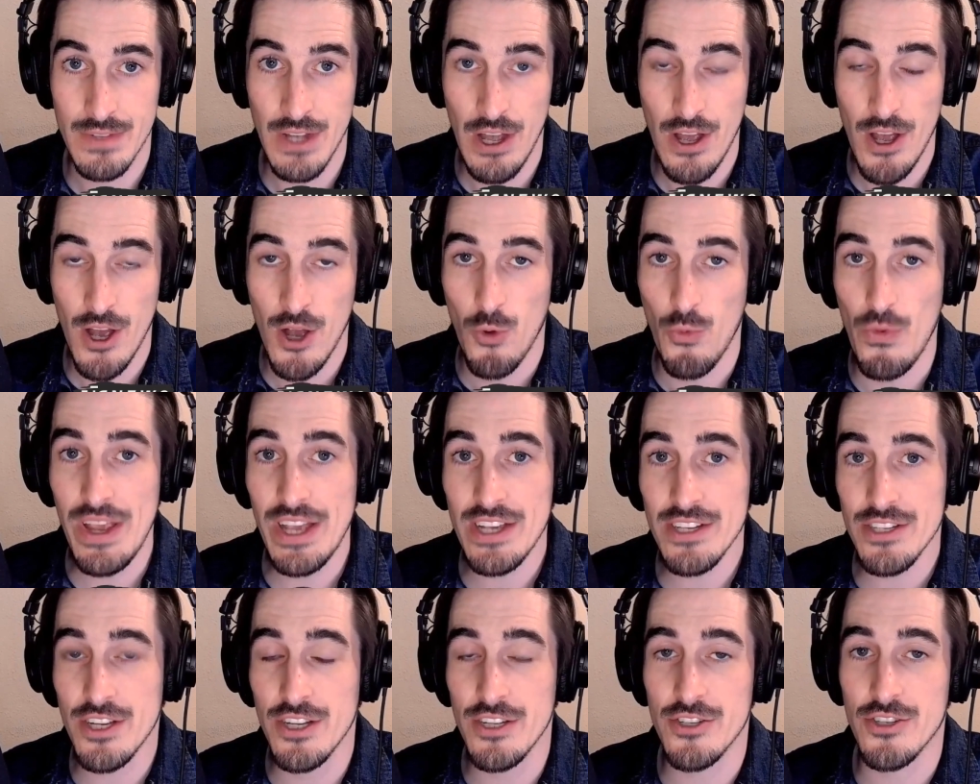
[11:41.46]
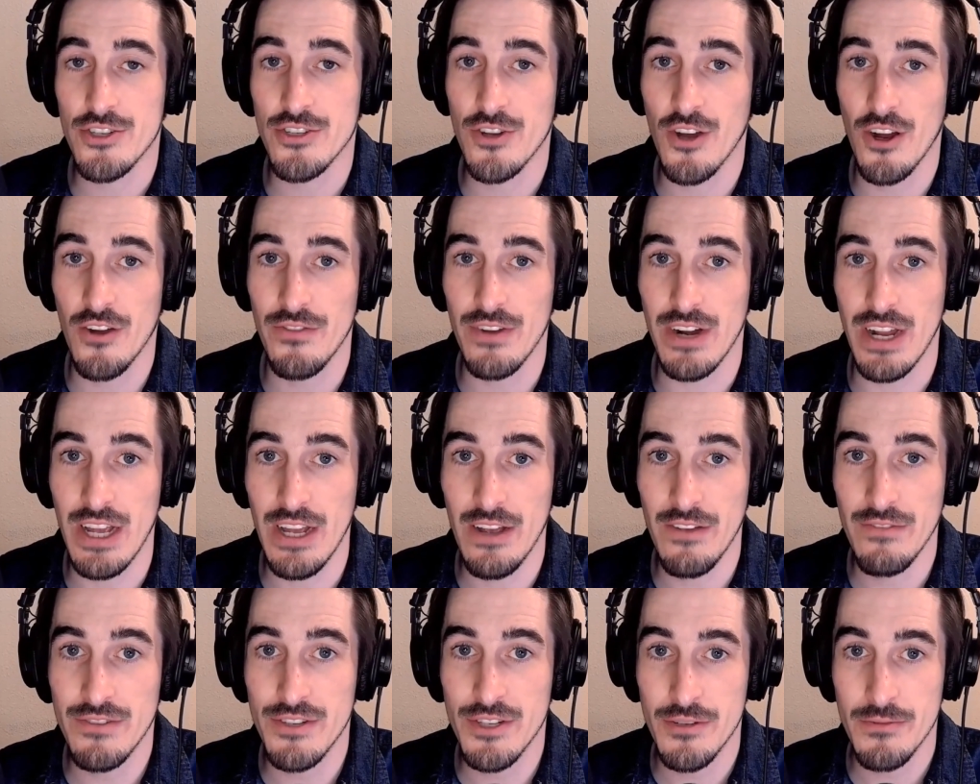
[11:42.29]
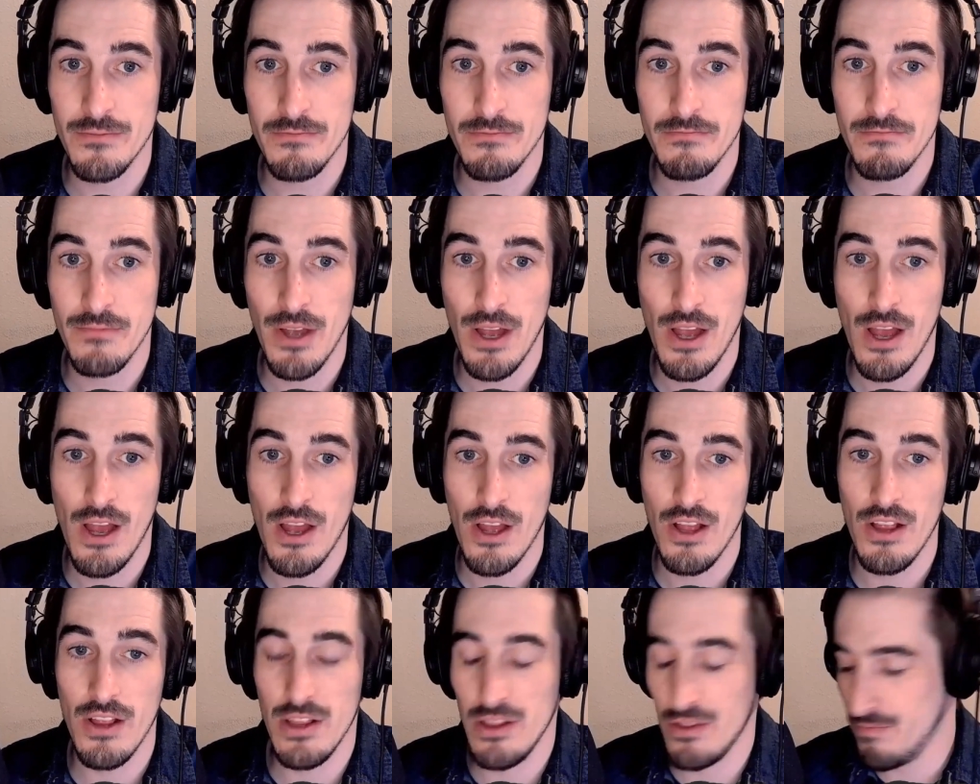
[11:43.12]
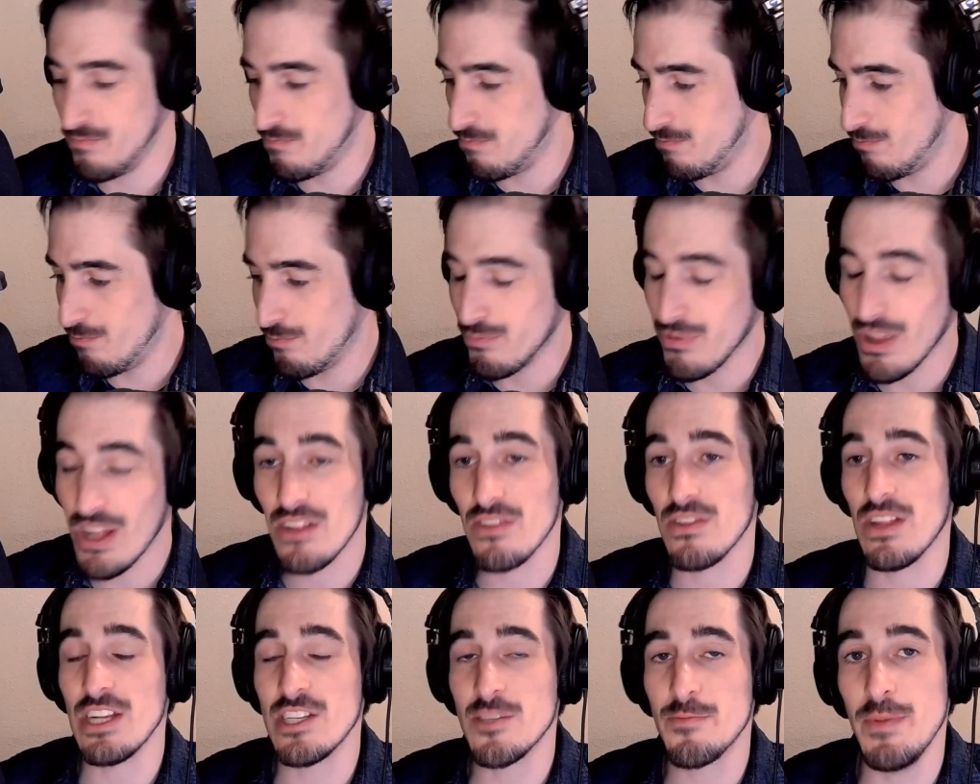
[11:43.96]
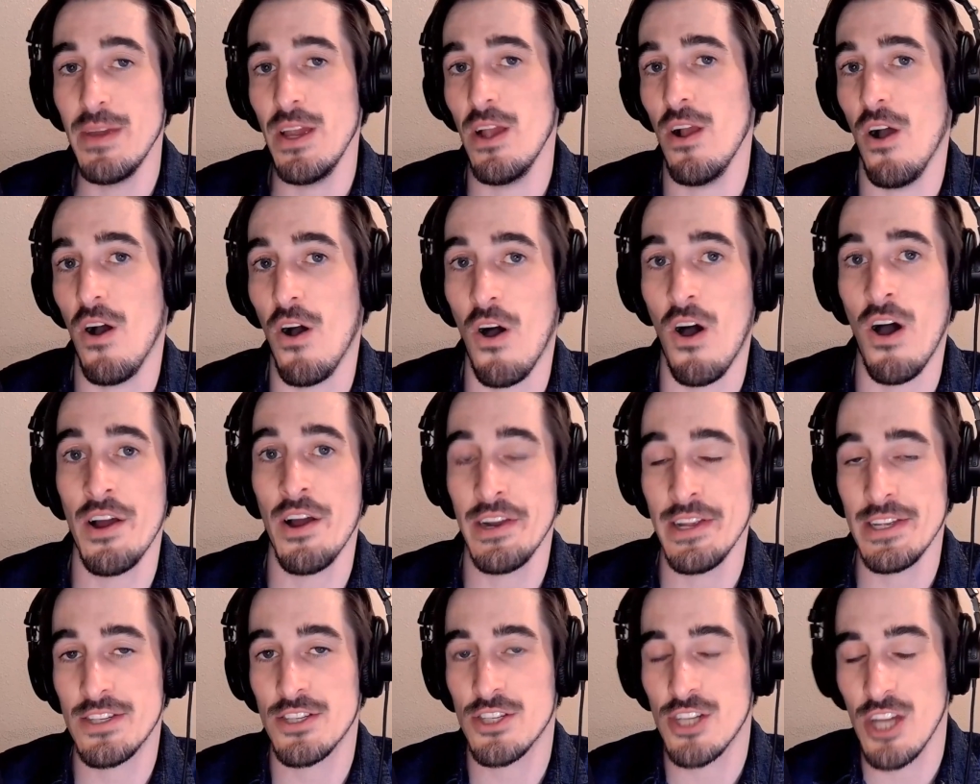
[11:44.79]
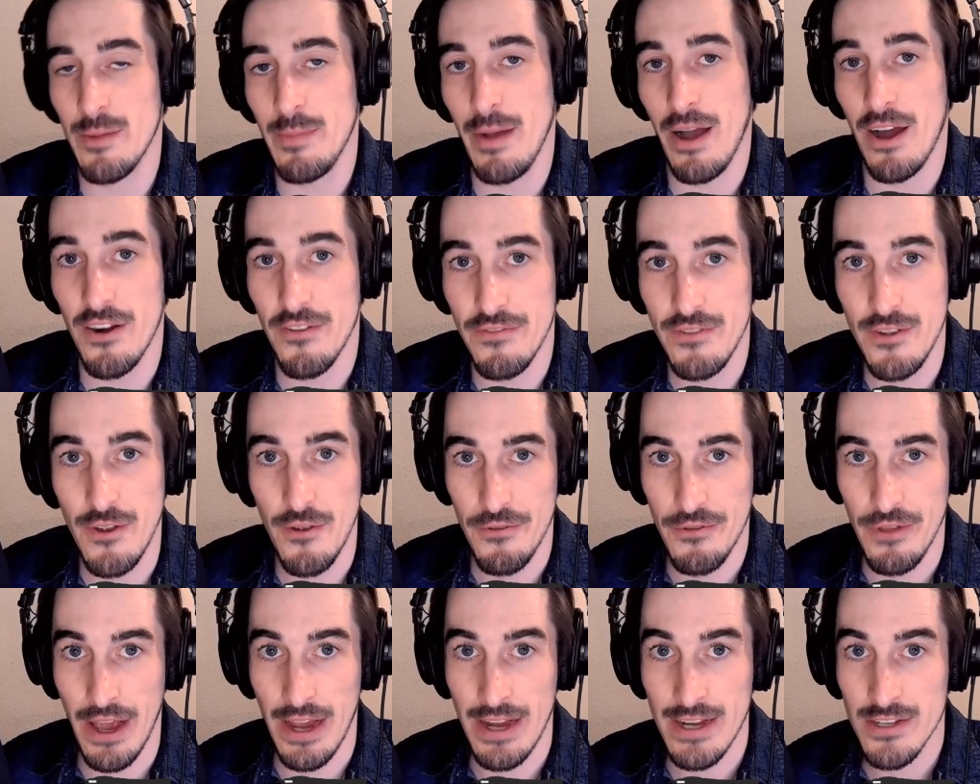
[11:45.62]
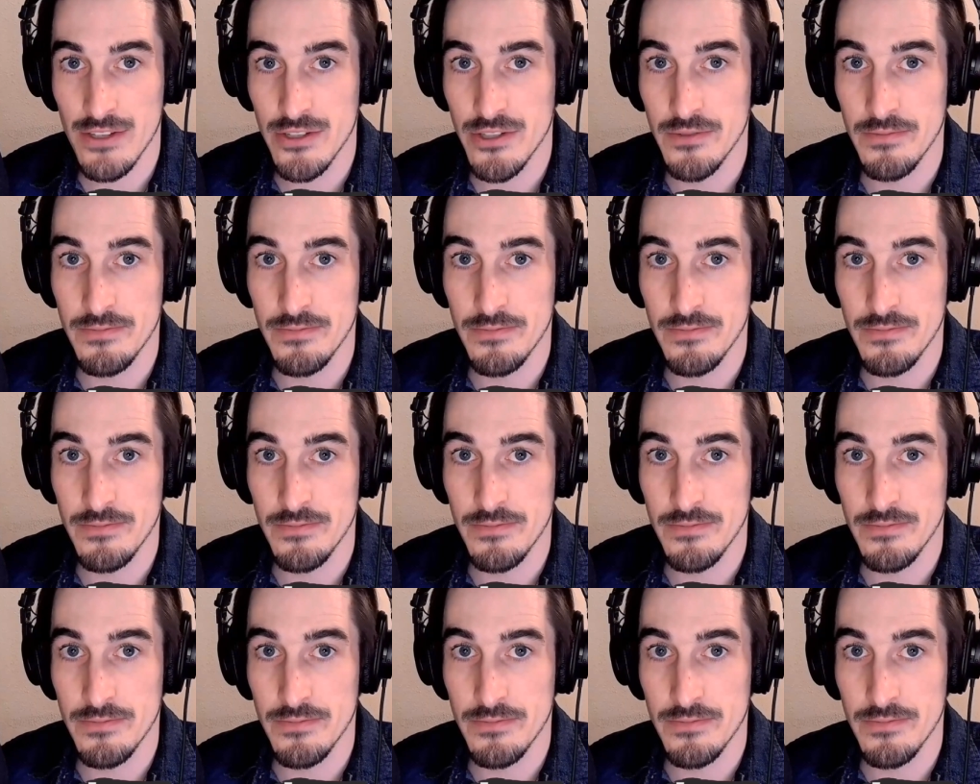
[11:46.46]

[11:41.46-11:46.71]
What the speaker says: We as conservatives, let's be honest about a few things.